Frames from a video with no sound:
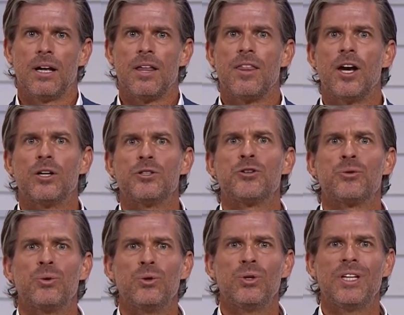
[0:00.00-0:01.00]
There
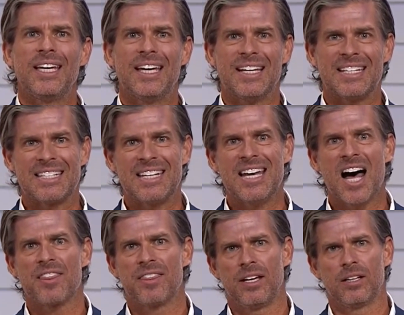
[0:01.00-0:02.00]
truly is
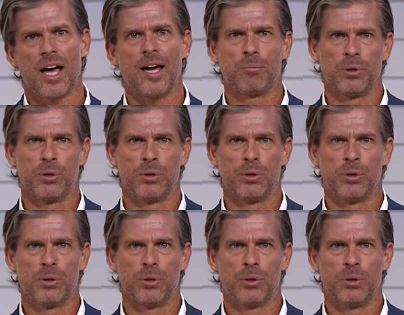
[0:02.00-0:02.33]
nothing like